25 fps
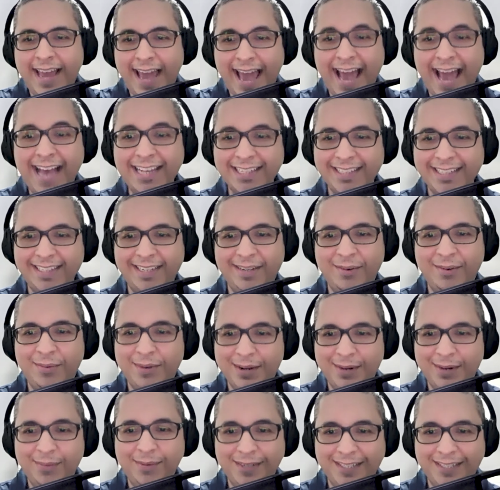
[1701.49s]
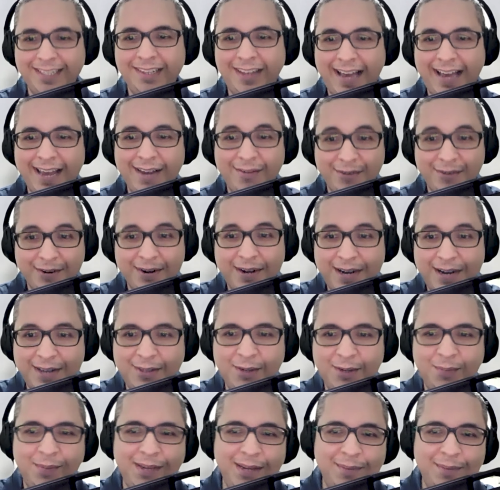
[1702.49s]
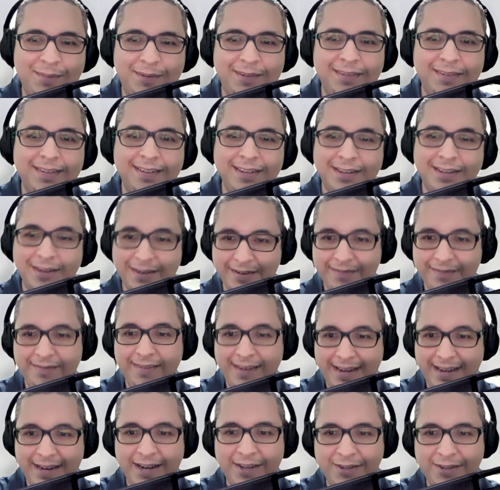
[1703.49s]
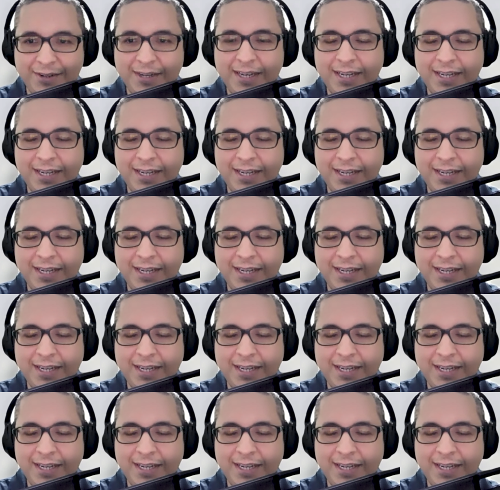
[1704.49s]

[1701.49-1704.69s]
asking what it was like for other people in other mm-hmm.